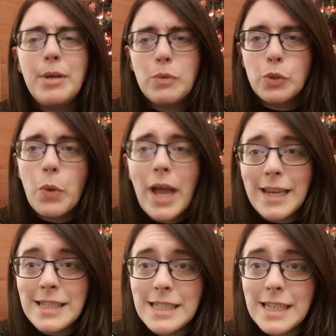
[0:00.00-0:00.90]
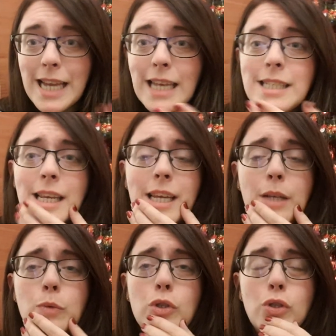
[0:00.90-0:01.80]
I mean, it was a Wednesday night
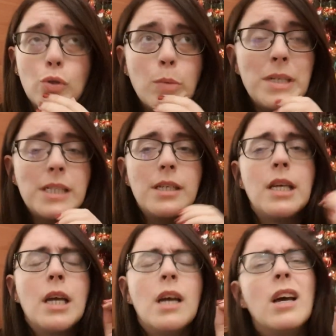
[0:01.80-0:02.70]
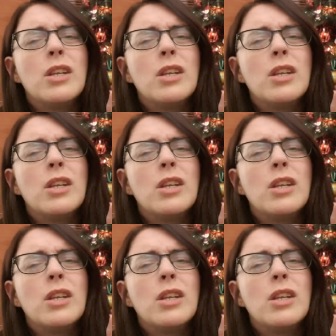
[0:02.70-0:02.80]
and it was so busy